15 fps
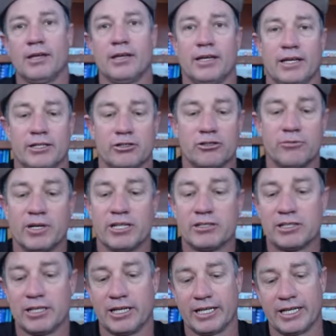it's
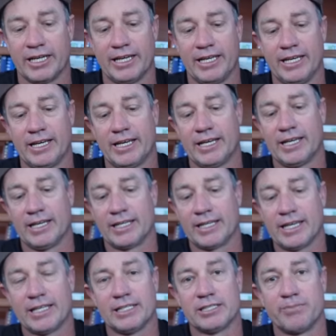almost like a uh,
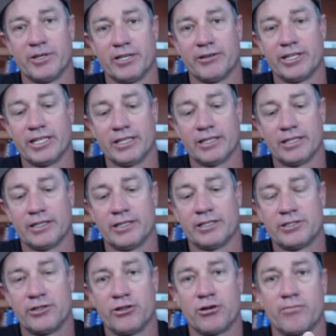cutlass bearing. There's
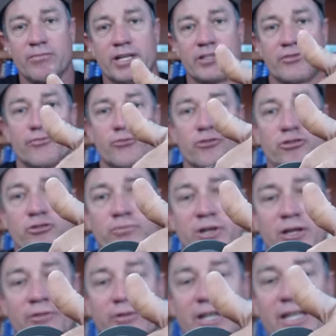not much room
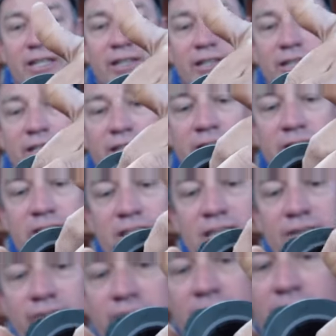around the
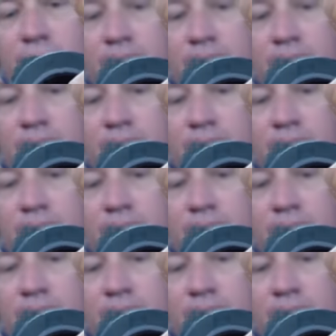shaft there